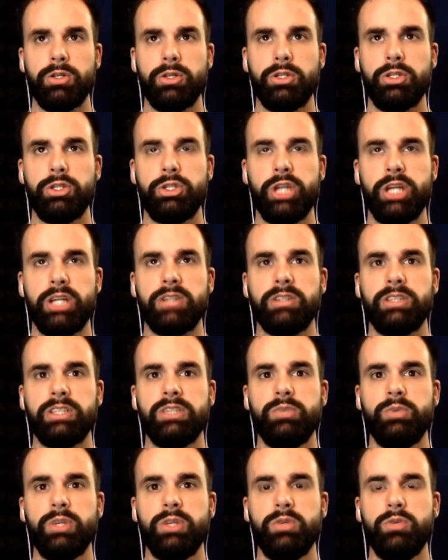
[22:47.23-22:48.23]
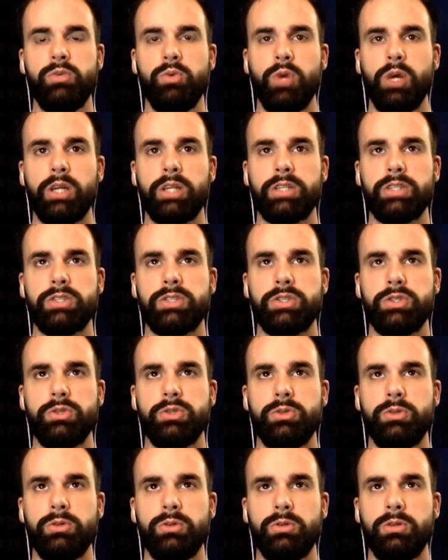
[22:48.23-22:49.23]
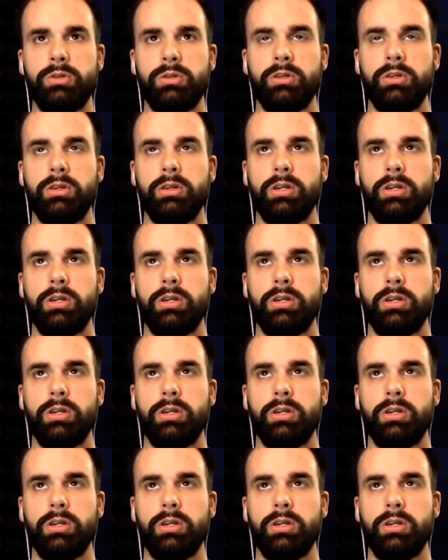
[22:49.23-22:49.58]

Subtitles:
Generally, we want to